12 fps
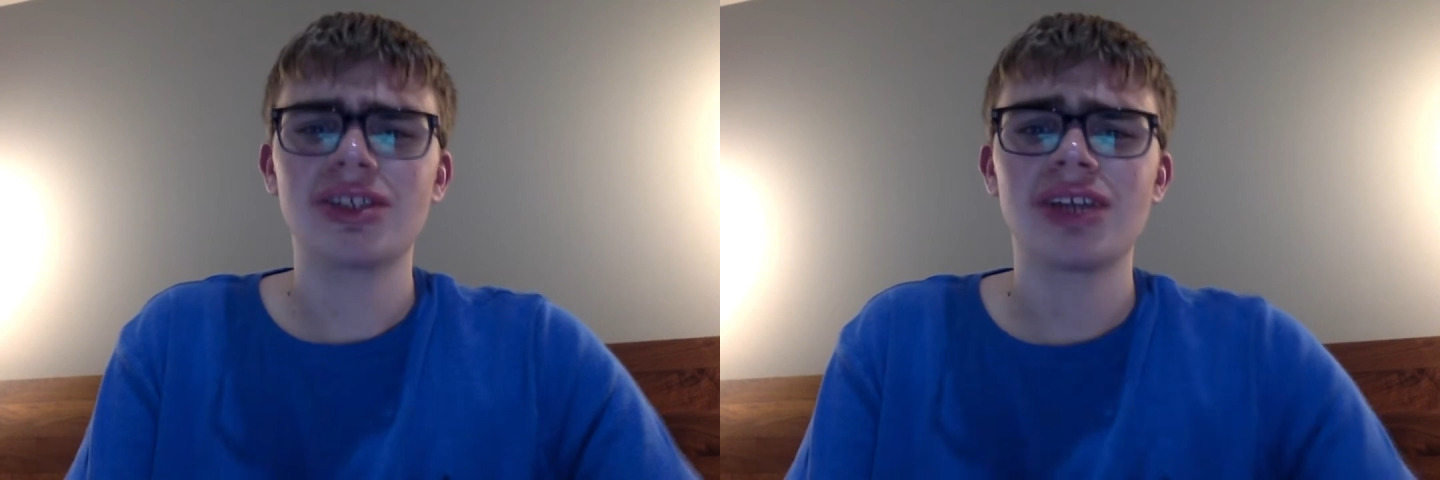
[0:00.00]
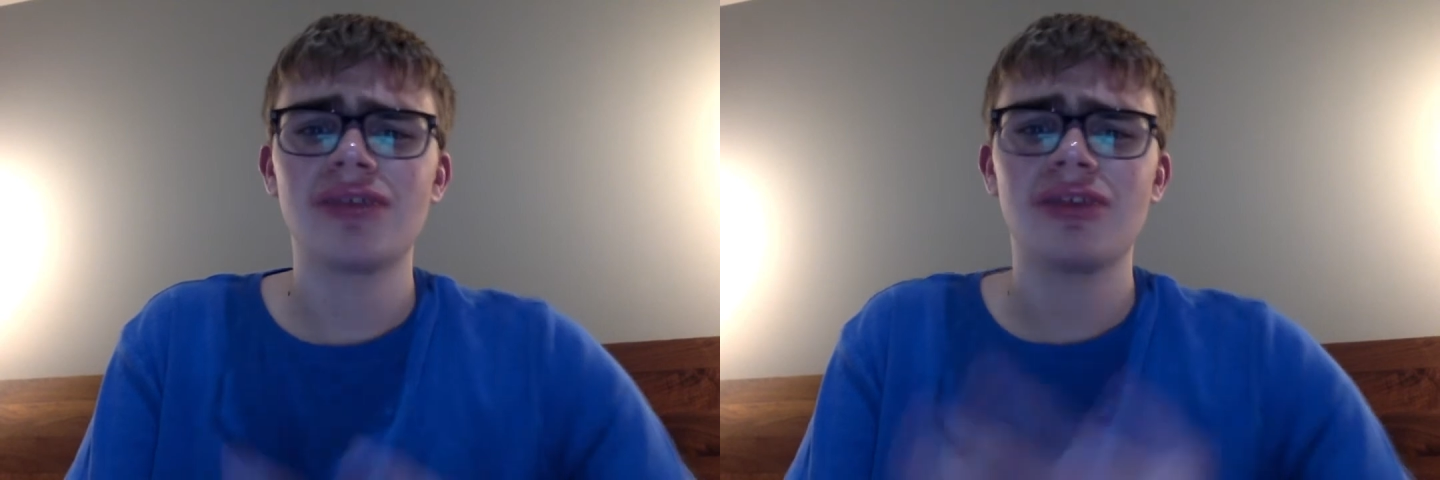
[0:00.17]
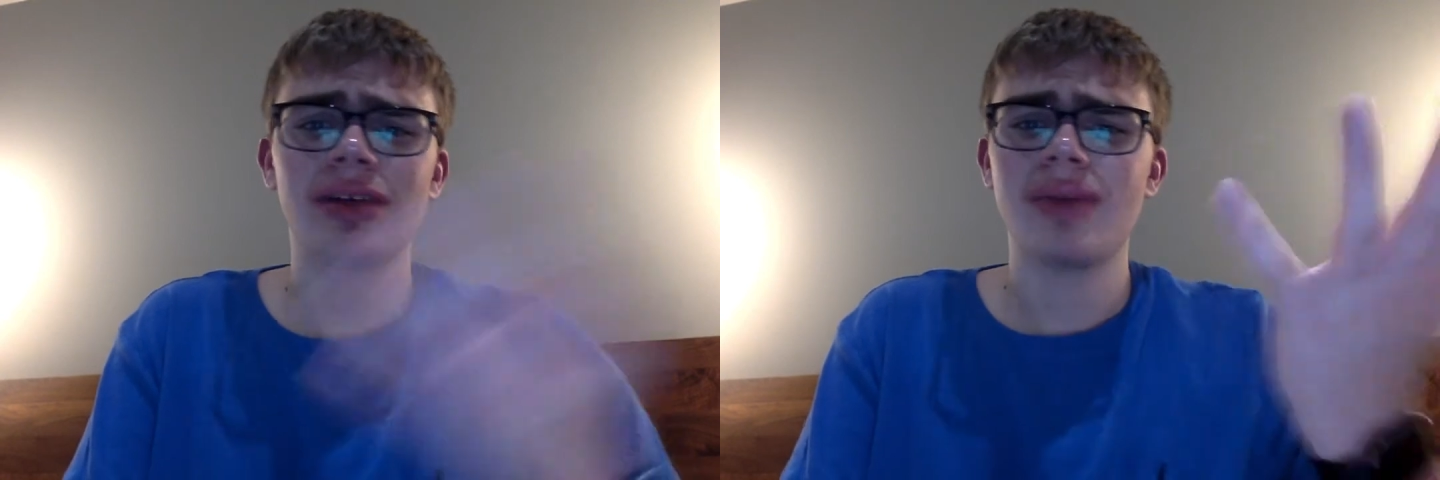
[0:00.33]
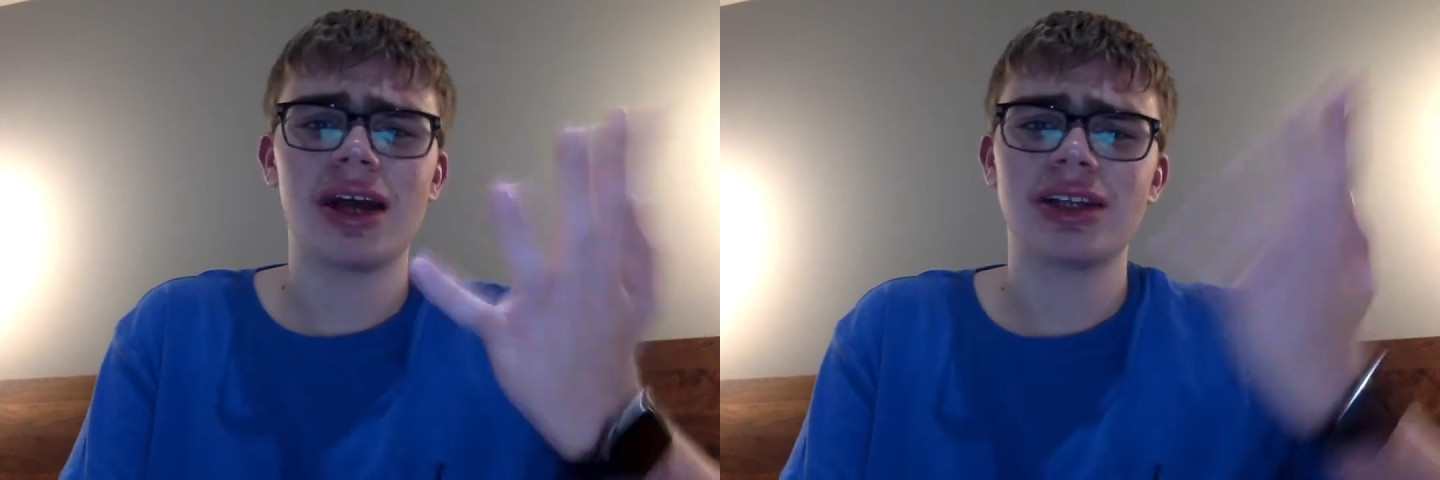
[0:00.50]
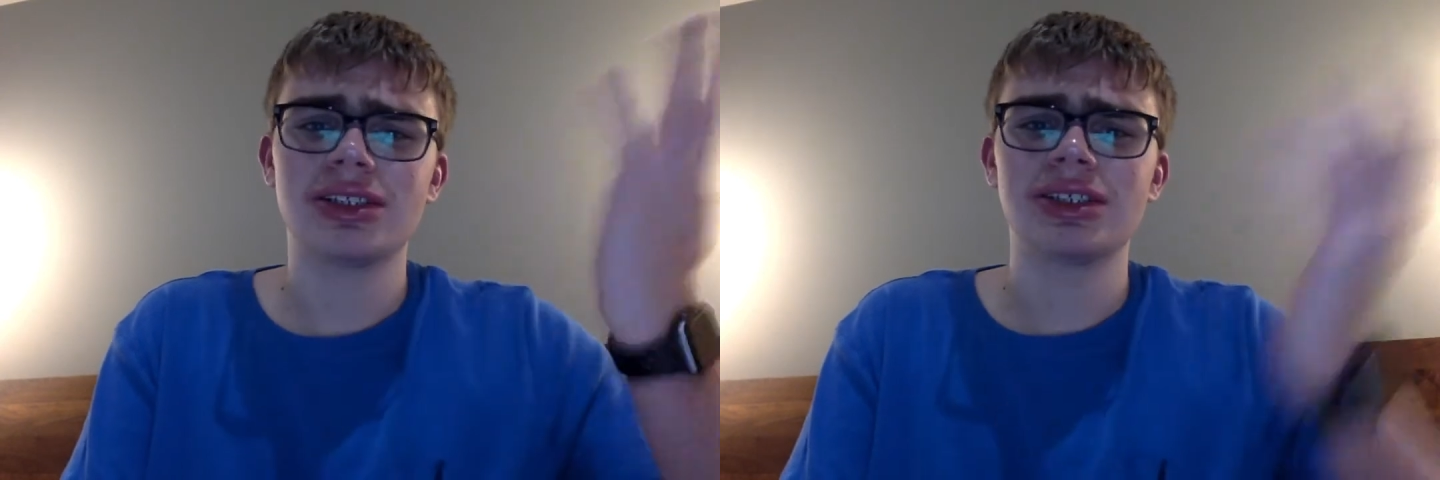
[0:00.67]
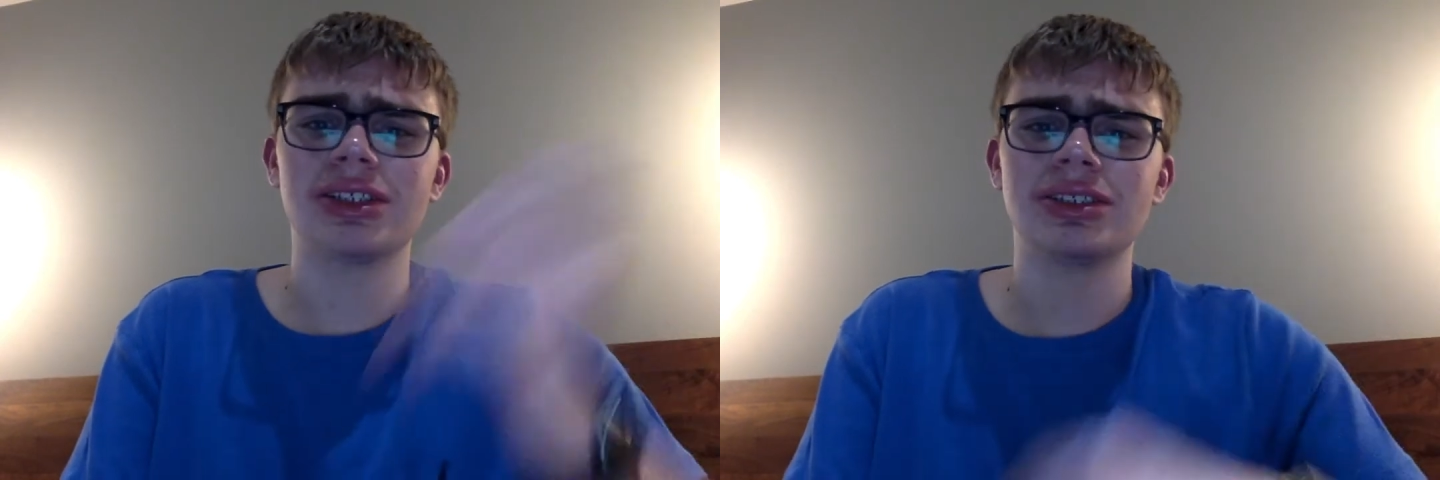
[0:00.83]
definitely
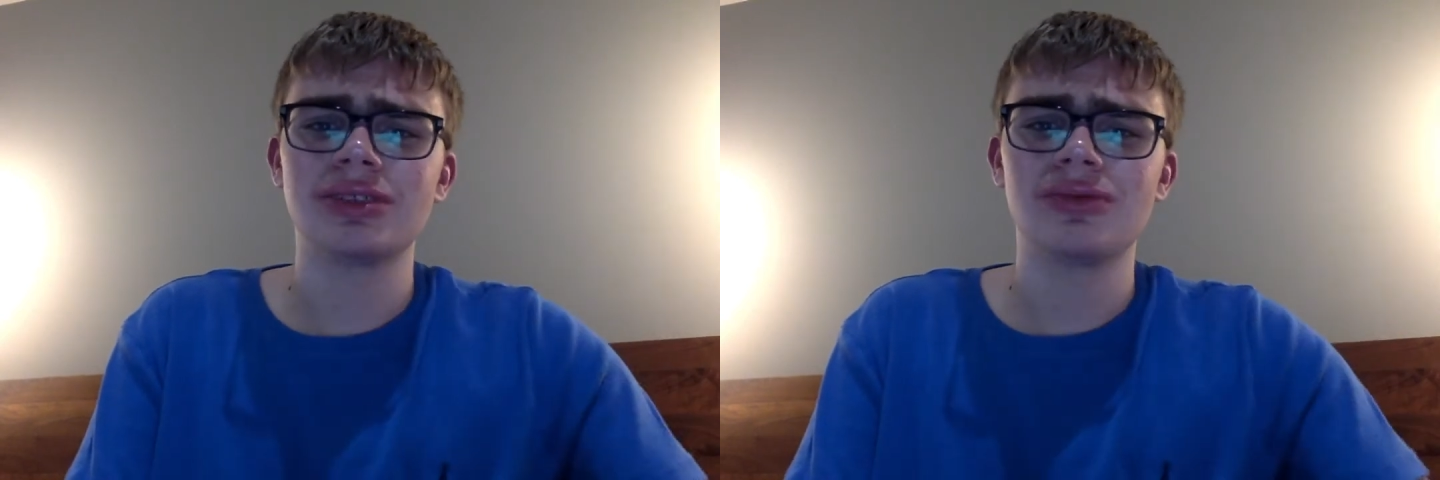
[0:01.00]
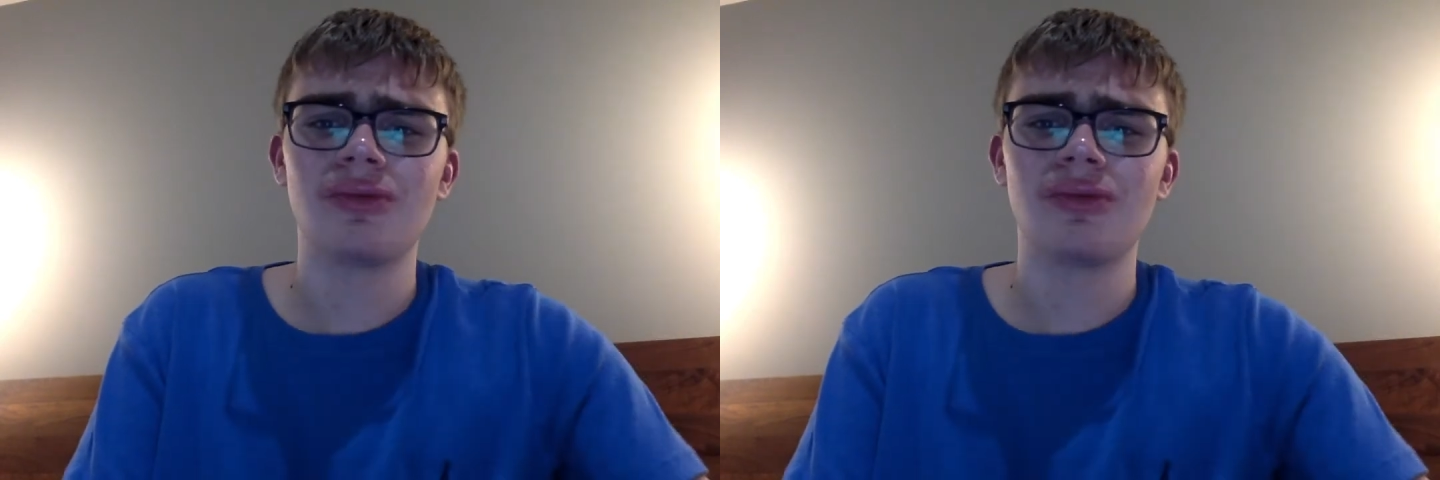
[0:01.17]
matches